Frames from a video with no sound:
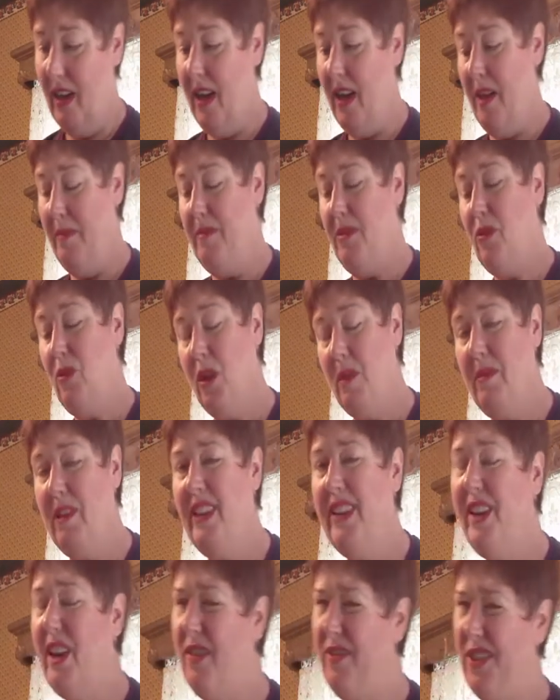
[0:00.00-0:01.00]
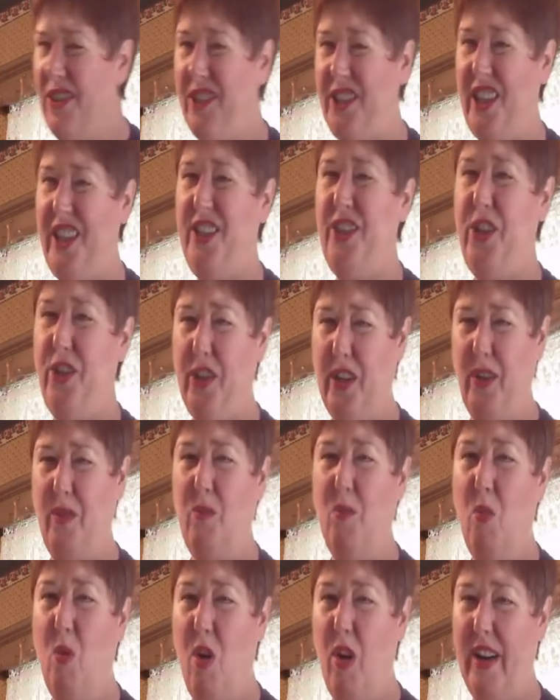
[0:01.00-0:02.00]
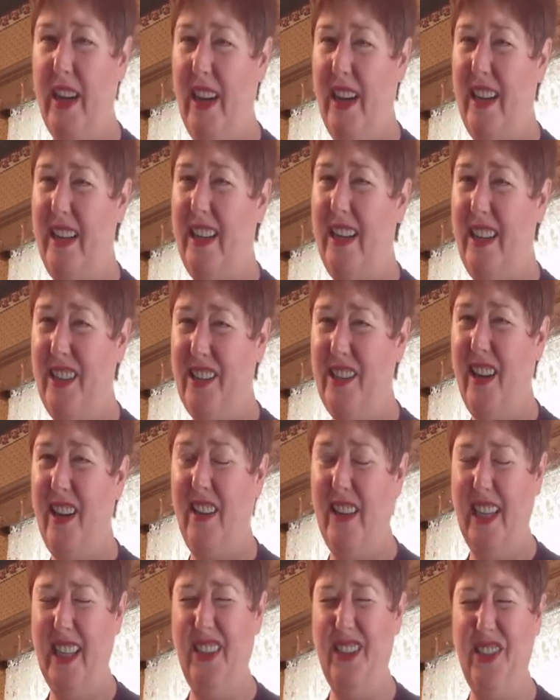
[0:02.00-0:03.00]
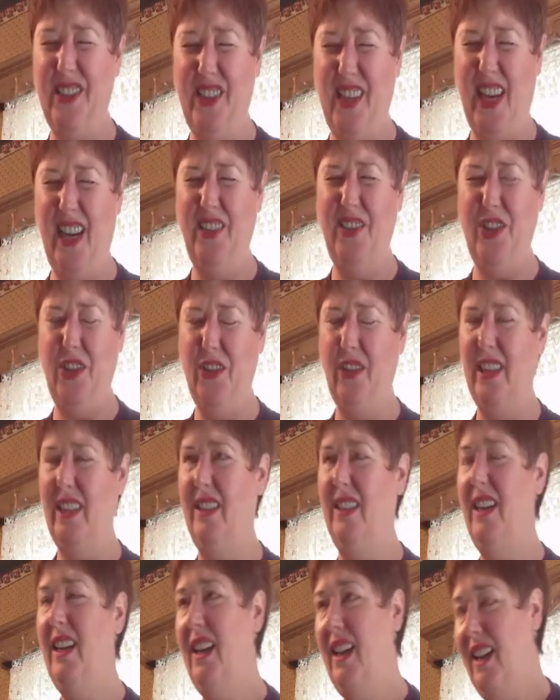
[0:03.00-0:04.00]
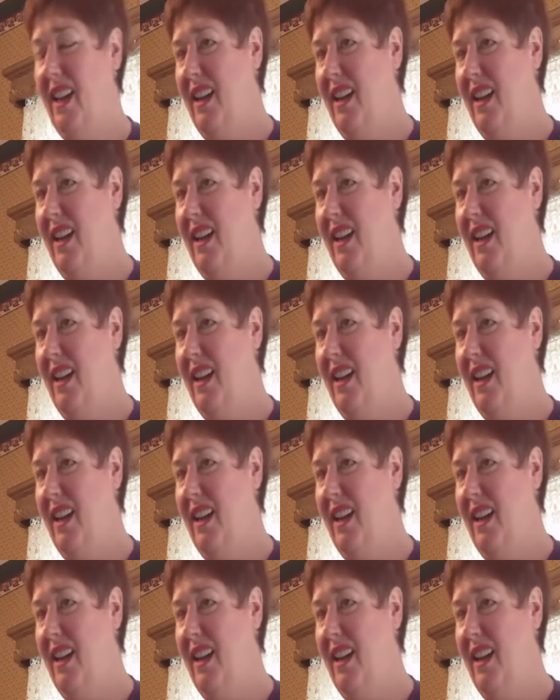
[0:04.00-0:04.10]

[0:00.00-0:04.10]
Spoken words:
Normally overseas you can walk in, and it's not like the States, you can,